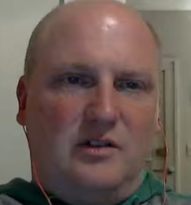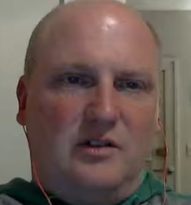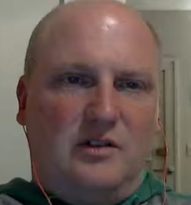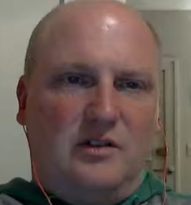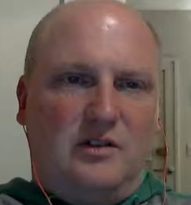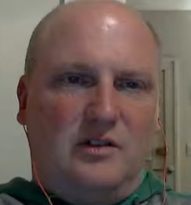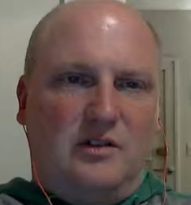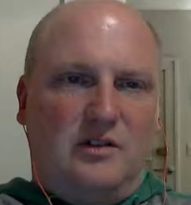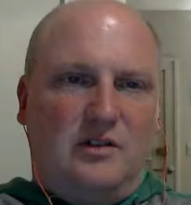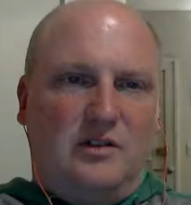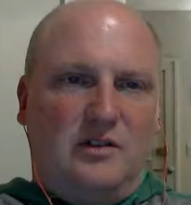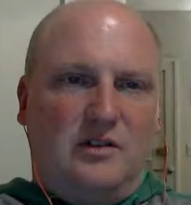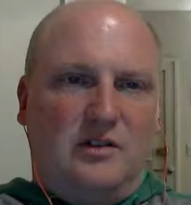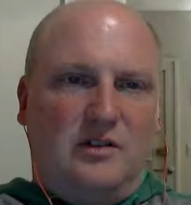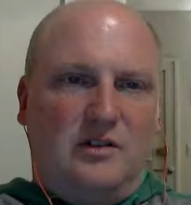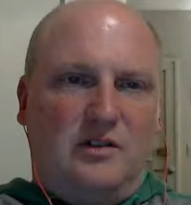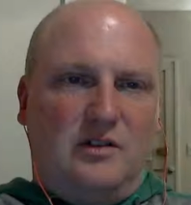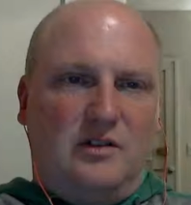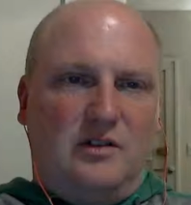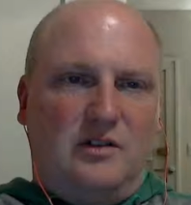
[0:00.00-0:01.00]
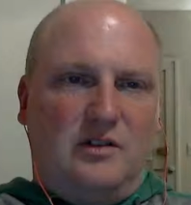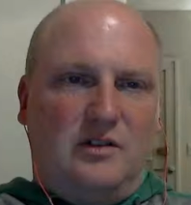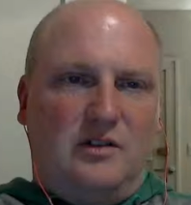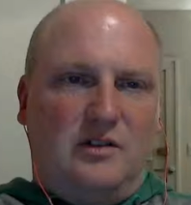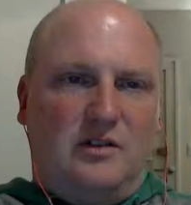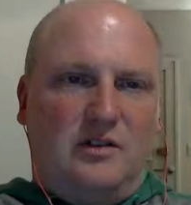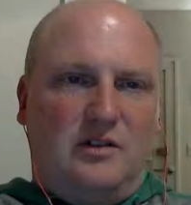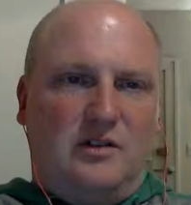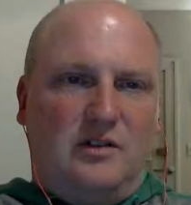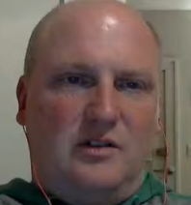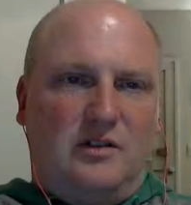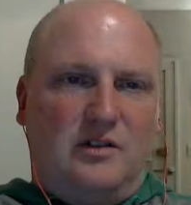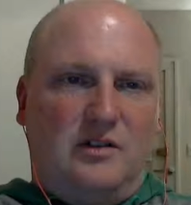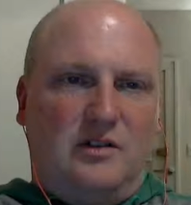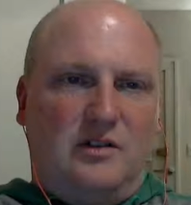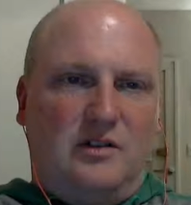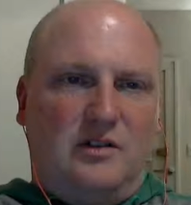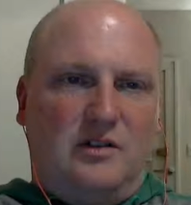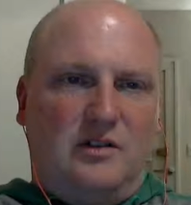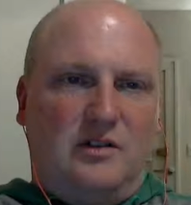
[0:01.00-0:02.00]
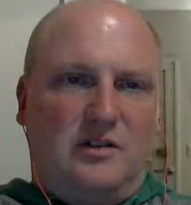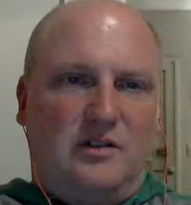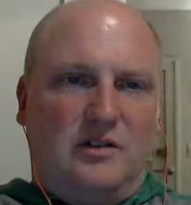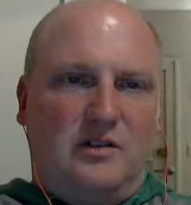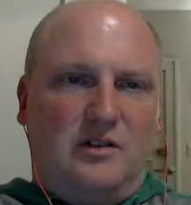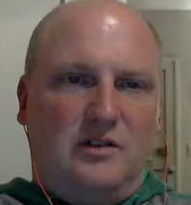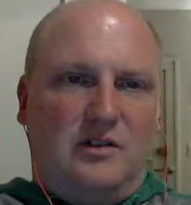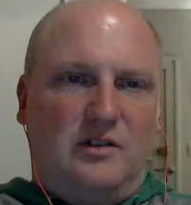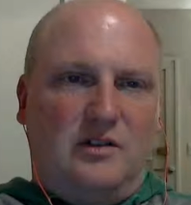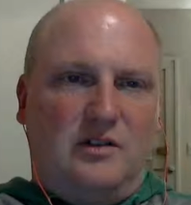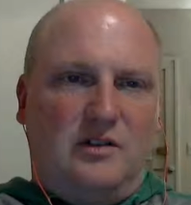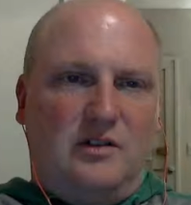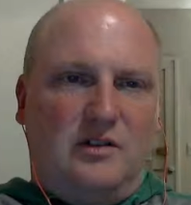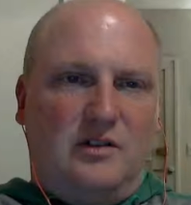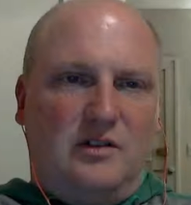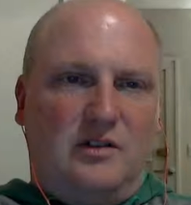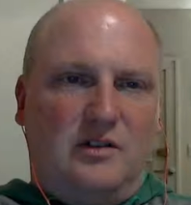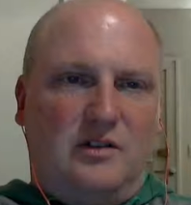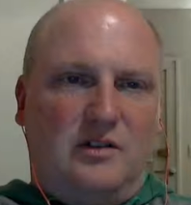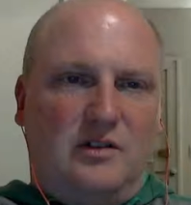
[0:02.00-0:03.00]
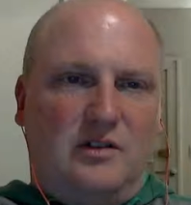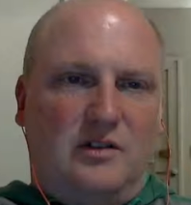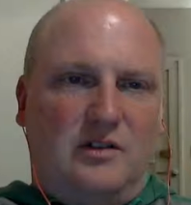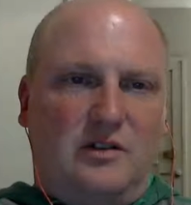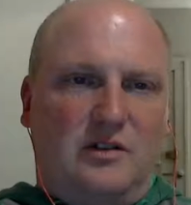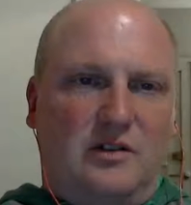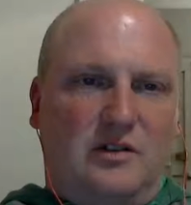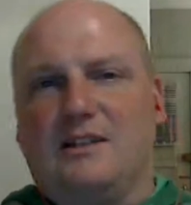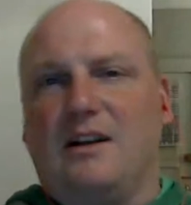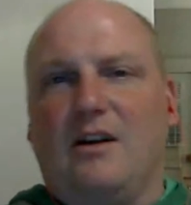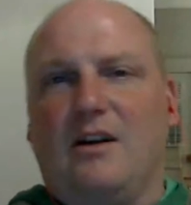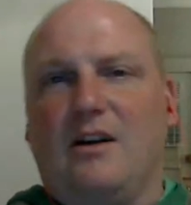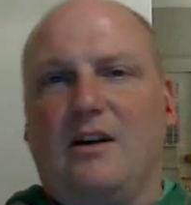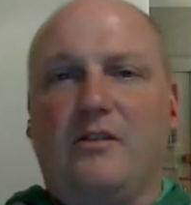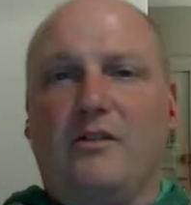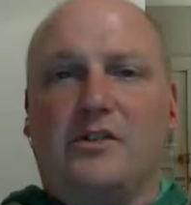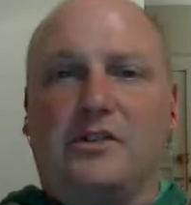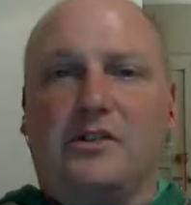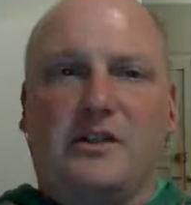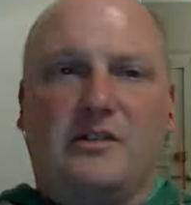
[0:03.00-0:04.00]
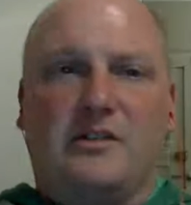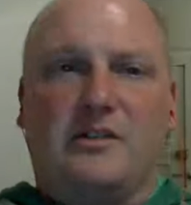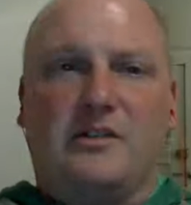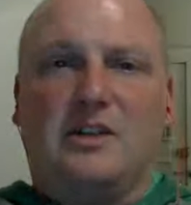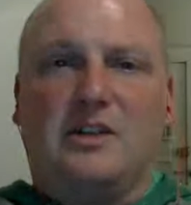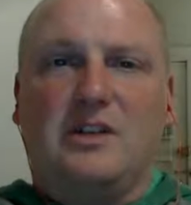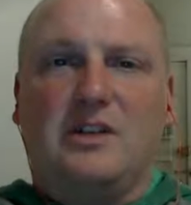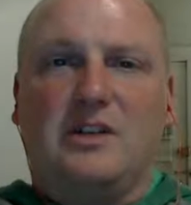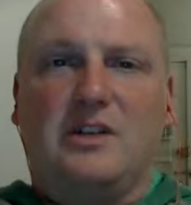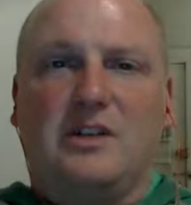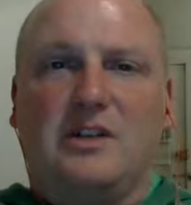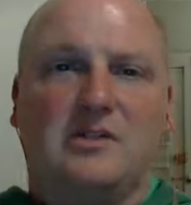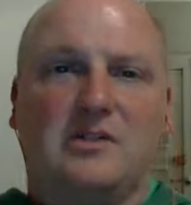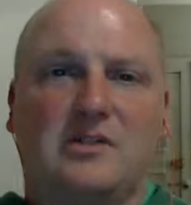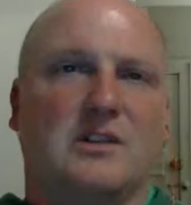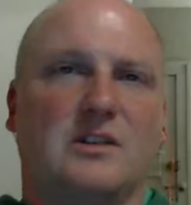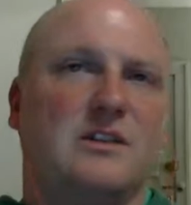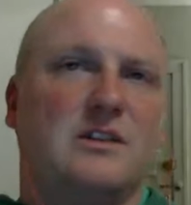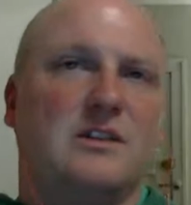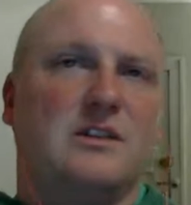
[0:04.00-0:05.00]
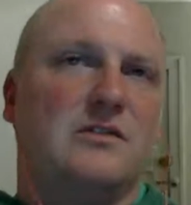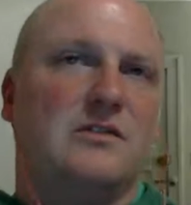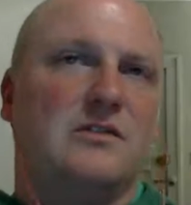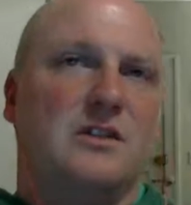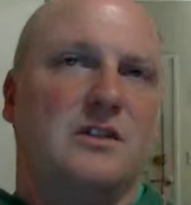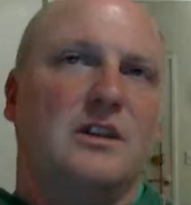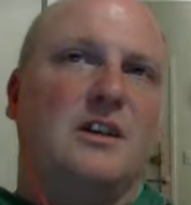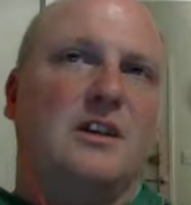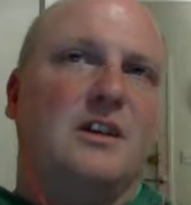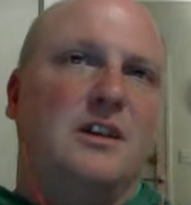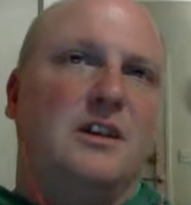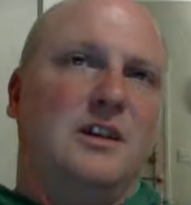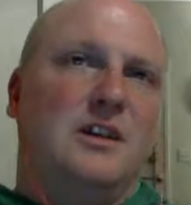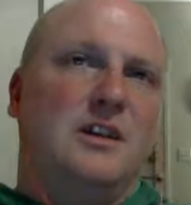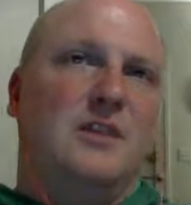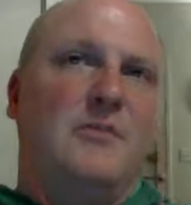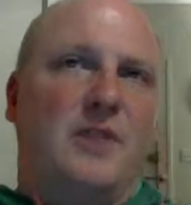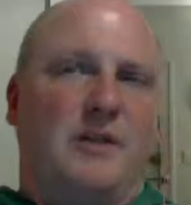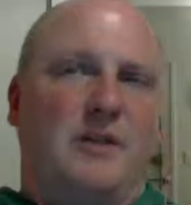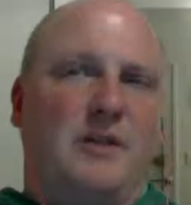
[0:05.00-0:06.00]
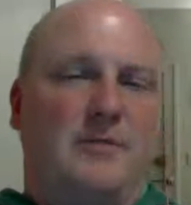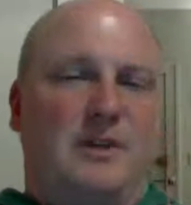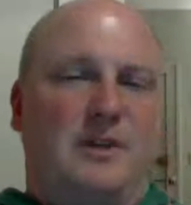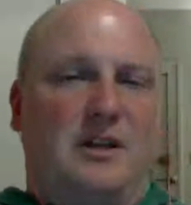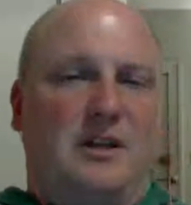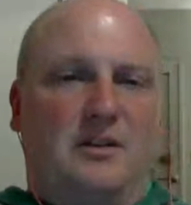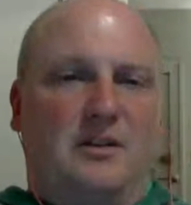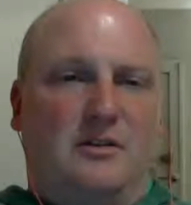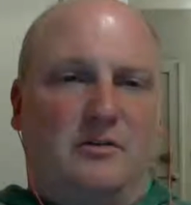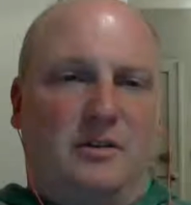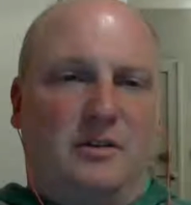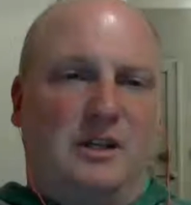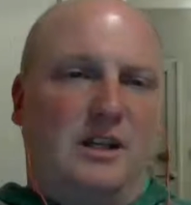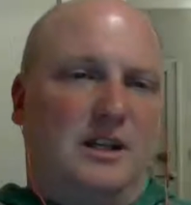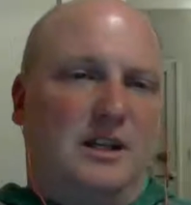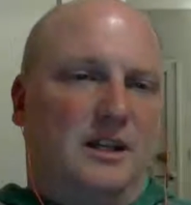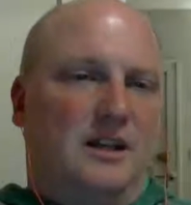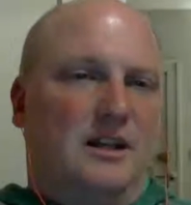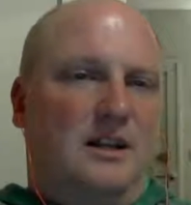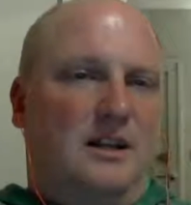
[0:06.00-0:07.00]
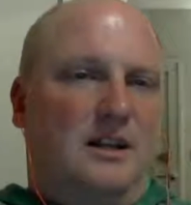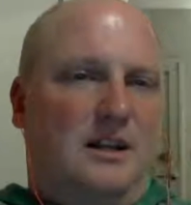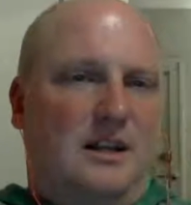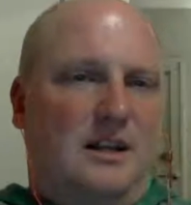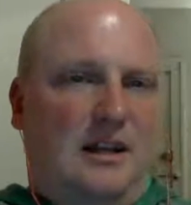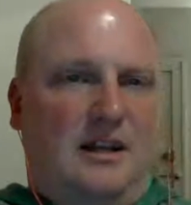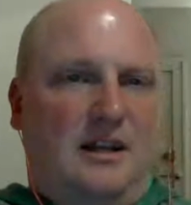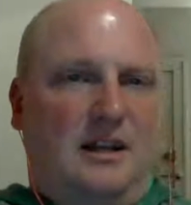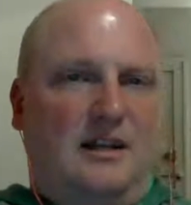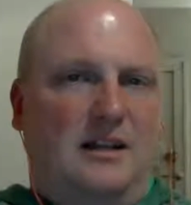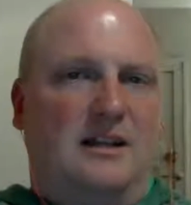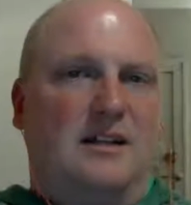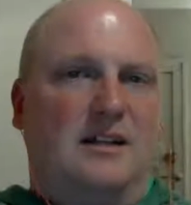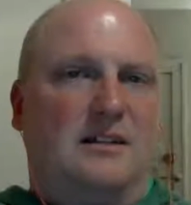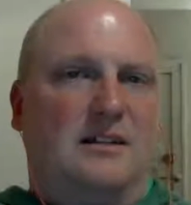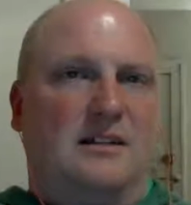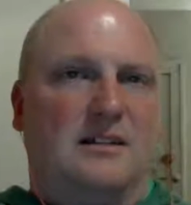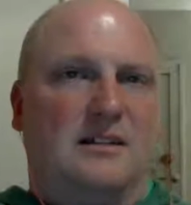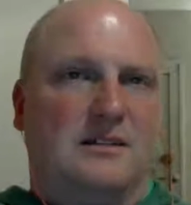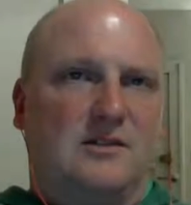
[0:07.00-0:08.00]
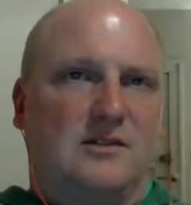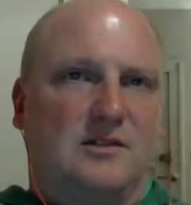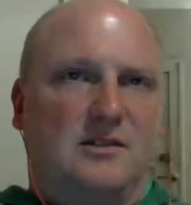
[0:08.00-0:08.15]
in essence, it's almost a popularity rating. And I say, oh, there's other teachers using this one. It might be a good one, and I can sort of